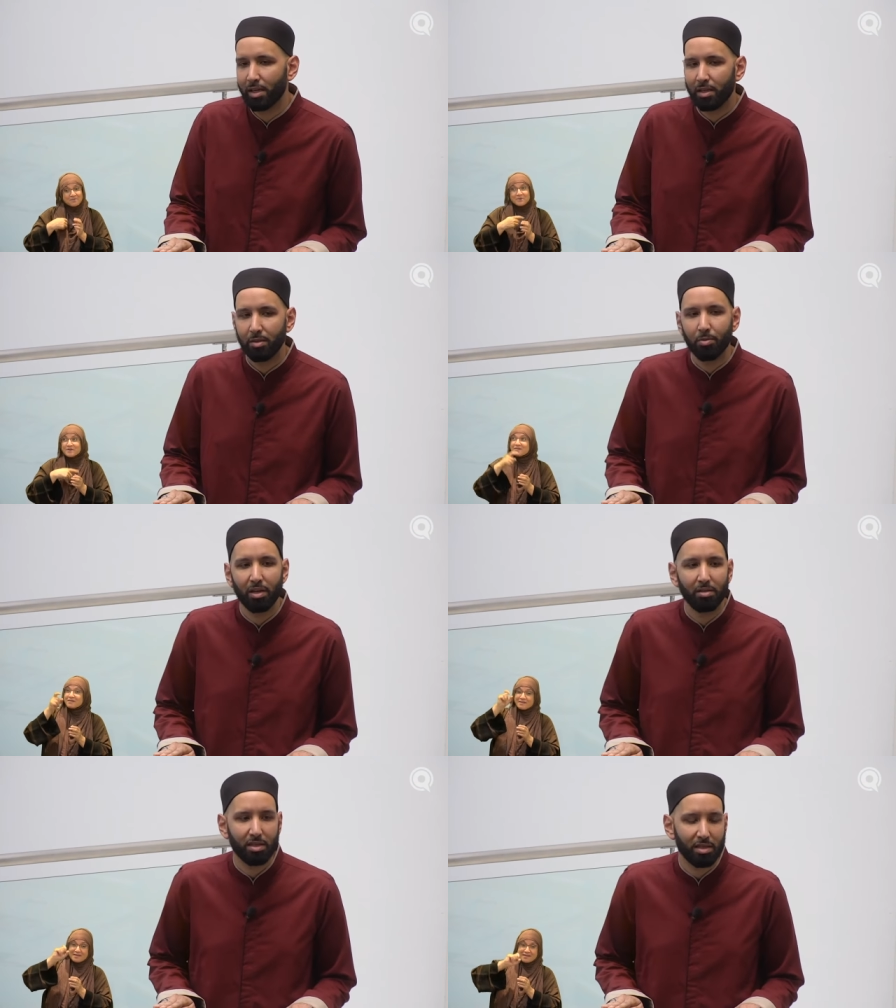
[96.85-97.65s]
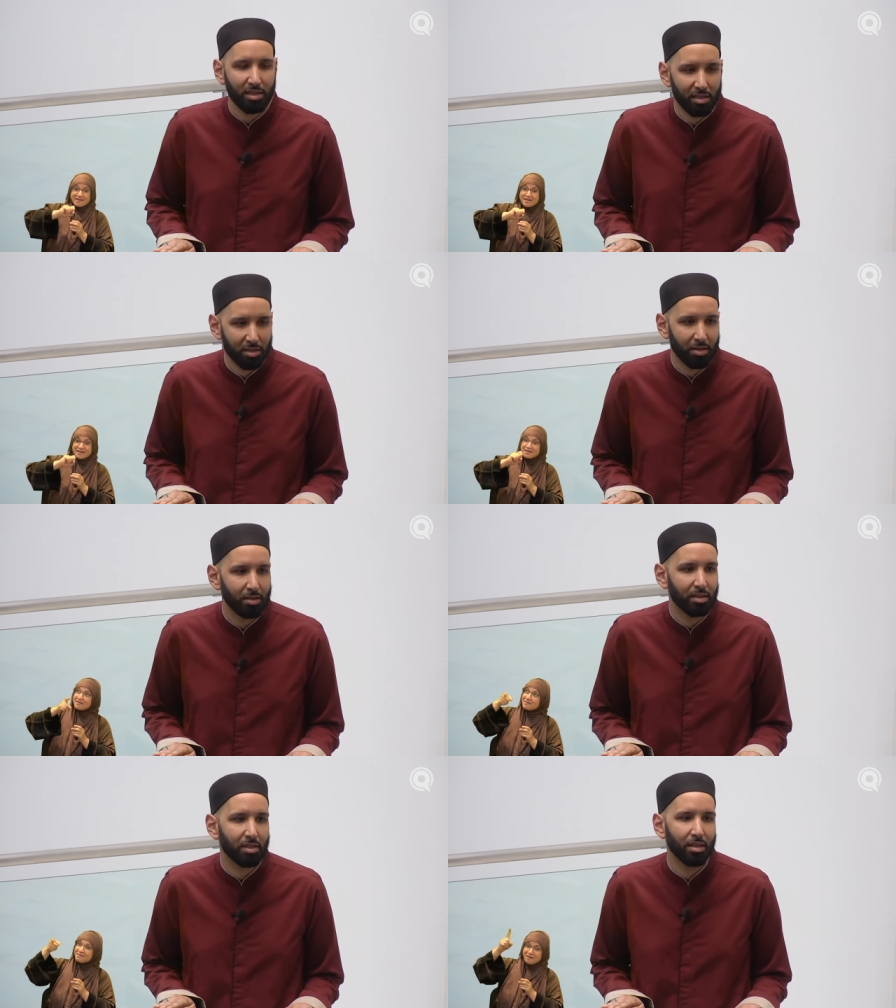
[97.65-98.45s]
Dear brothers and
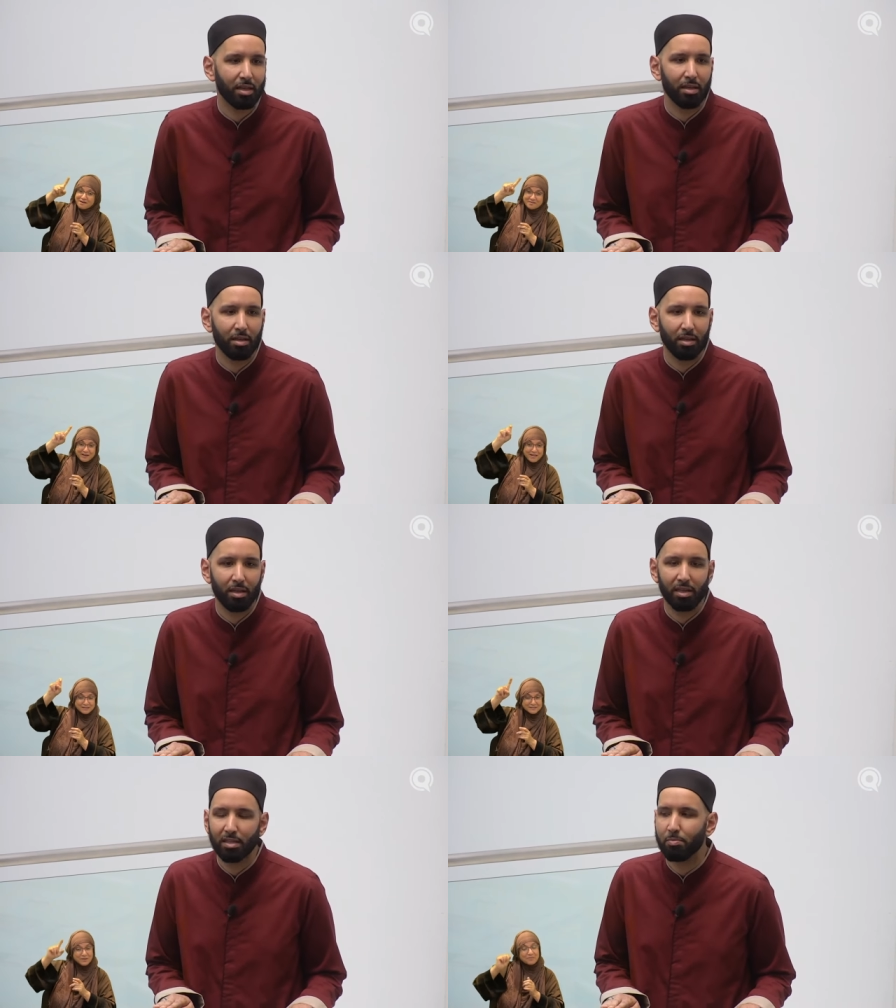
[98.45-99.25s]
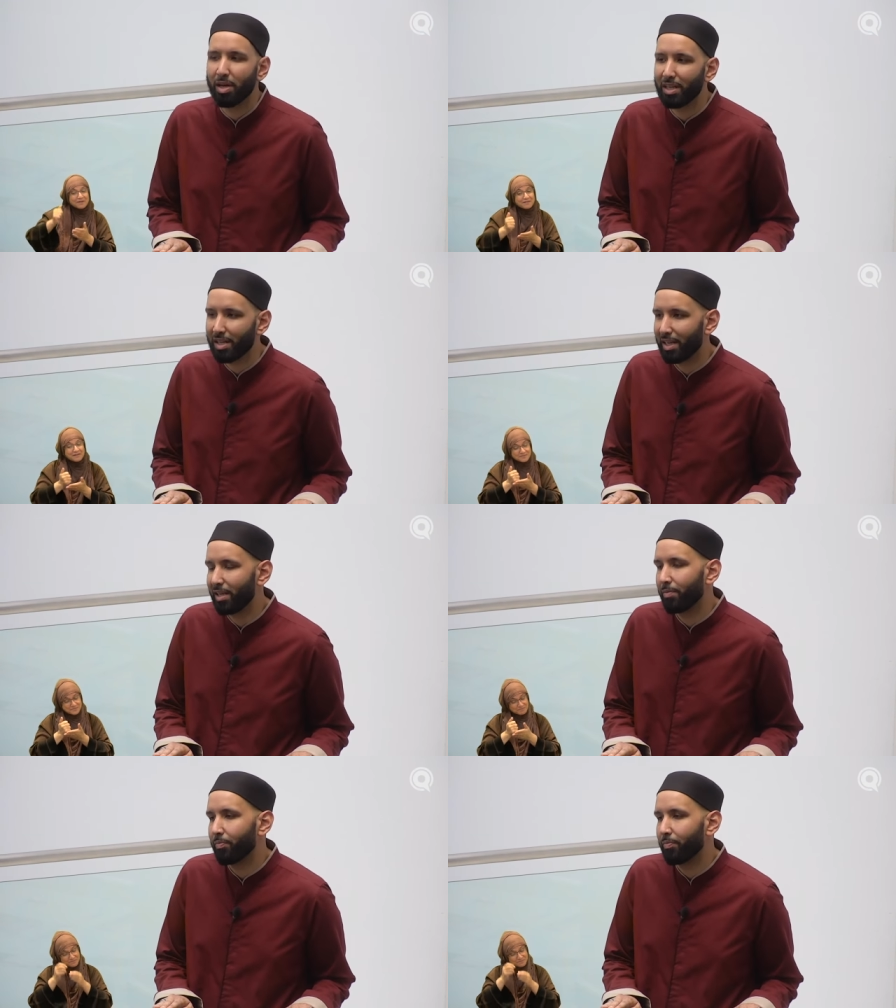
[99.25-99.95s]
sisters, this Monday